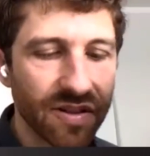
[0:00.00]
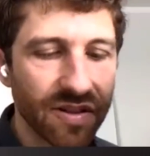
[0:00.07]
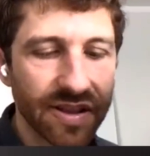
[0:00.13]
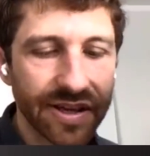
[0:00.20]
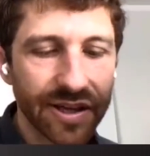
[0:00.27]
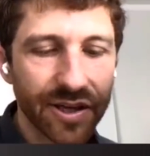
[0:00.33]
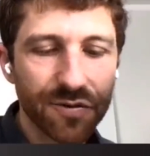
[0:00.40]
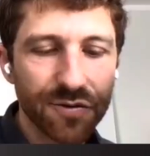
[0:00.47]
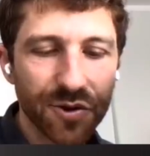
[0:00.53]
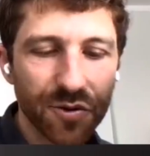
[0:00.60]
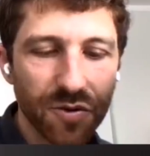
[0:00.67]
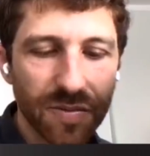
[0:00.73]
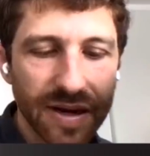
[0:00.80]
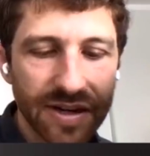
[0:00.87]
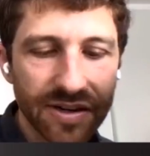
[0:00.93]
Thank you for the
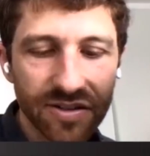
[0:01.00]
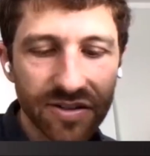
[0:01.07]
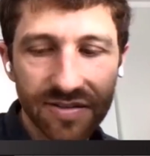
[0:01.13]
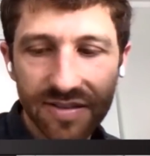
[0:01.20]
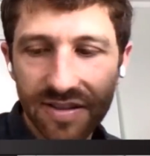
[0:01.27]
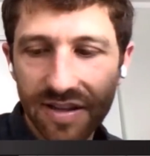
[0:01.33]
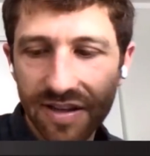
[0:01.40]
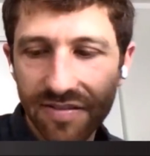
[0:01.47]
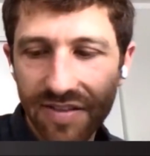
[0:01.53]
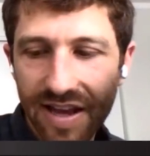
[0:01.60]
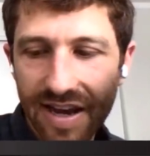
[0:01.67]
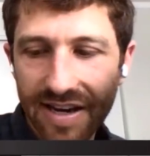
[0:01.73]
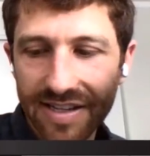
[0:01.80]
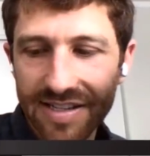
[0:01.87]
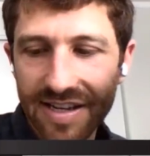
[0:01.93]
reminder of that.
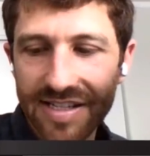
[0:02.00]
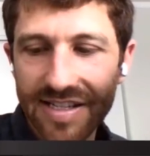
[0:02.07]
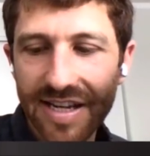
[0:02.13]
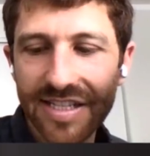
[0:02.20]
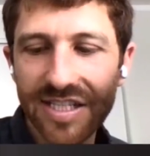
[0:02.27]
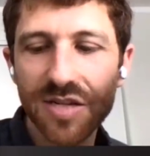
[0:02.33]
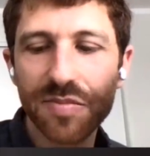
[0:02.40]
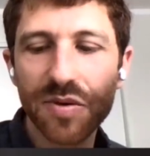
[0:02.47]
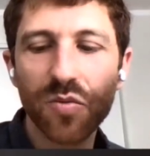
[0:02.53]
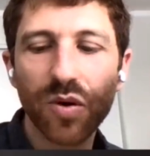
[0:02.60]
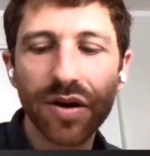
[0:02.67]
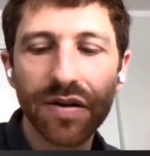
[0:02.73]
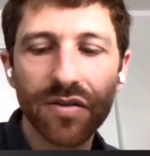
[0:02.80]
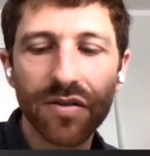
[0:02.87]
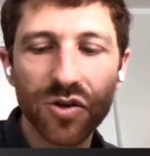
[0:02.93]
It's, it tends to be one
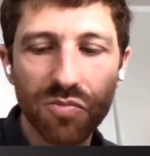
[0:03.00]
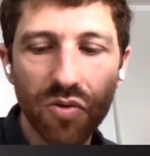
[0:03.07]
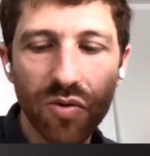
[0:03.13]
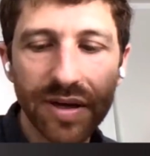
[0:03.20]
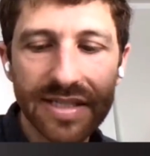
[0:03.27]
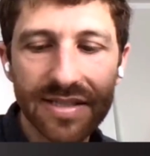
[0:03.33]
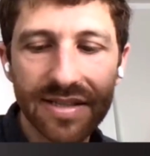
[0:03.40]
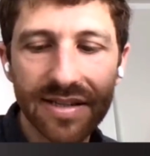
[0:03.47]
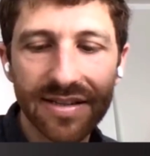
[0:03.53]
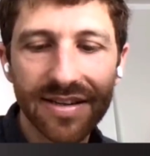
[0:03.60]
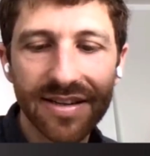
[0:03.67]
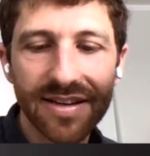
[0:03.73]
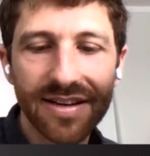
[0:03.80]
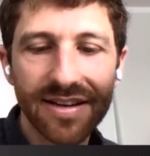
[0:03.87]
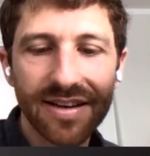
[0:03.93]
of those points that
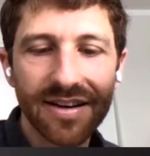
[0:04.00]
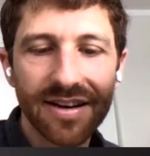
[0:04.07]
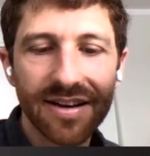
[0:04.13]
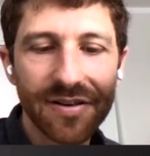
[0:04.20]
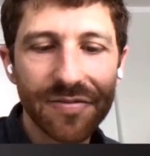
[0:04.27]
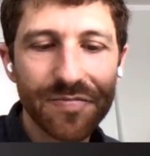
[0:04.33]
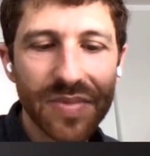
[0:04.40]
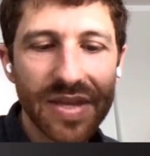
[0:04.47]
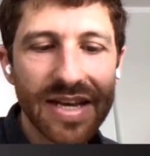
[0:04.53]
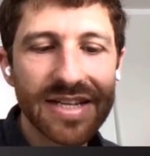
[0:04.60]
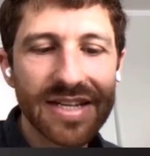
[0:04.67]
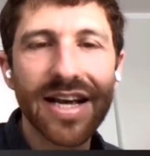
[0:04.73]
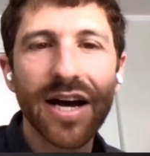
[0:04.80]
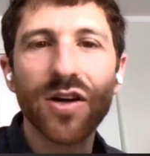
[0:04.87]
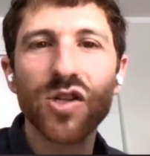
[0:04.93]
um,
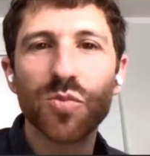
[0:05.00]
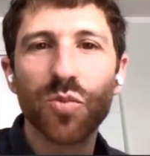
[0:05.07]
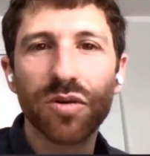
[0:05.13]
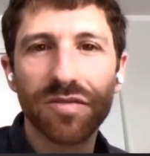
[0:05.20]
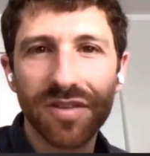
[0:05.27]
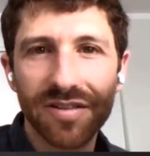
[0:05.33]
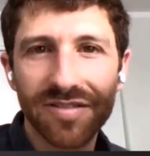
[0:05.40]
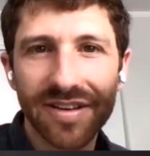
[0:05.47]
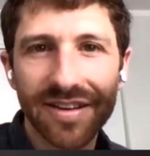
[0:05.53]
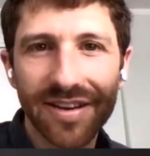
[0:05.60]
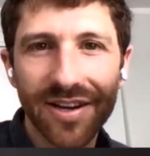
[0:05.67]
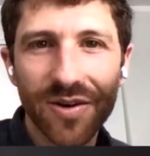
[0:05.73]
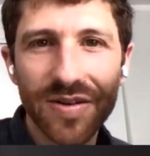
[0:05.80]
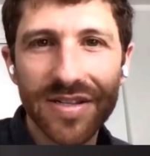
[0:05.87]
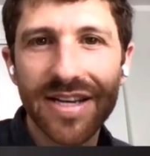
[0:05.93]
sounds more fluffy. You
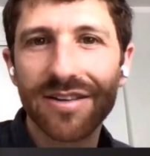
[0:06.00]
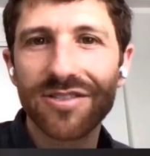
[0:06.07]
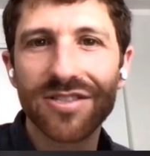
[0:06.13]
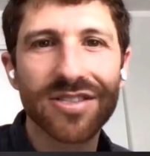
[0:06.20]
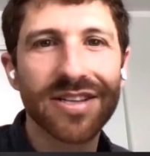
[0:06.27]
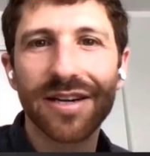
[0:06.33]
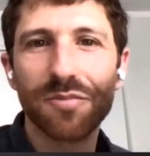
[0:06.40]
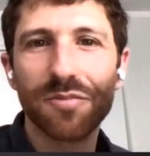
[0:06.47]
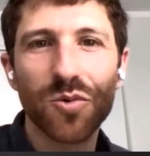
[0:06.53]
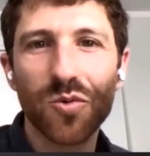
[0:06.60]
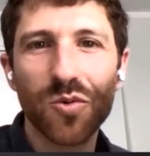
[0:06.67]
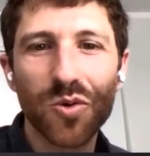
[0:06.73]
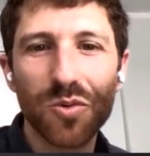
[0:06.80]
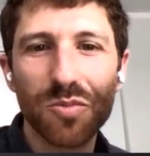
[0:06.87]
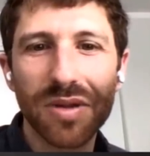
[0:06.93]
know, it sounds just like woo
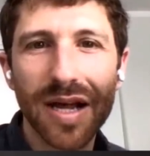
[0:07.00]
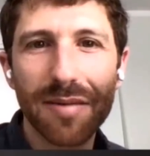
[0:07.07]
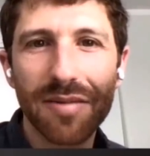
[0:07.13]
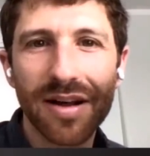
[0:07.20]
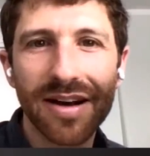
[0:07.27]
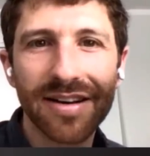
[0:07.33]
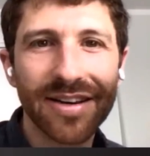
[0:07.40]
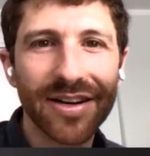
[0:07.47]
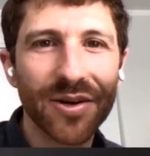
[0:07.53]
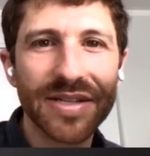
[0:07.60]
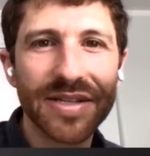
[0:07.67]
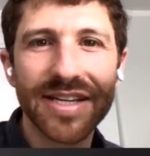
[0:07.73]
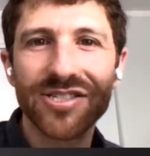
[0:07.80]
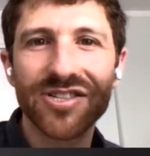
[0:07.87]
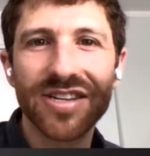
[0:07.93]
woo, blah, blah, you know,
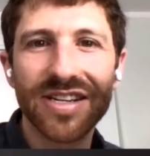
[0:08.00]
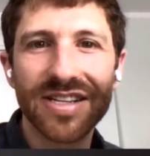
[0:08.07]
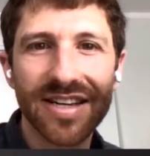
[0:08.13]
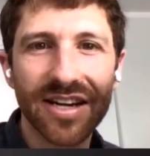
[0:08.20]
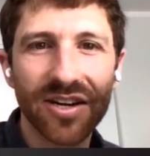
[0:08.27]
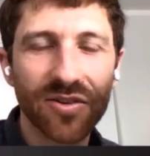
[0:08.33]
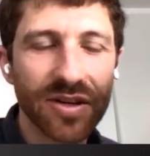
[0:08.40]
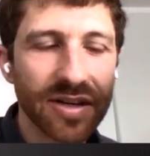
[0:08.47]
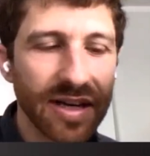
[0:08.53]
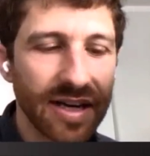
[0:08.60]
attention is sacred.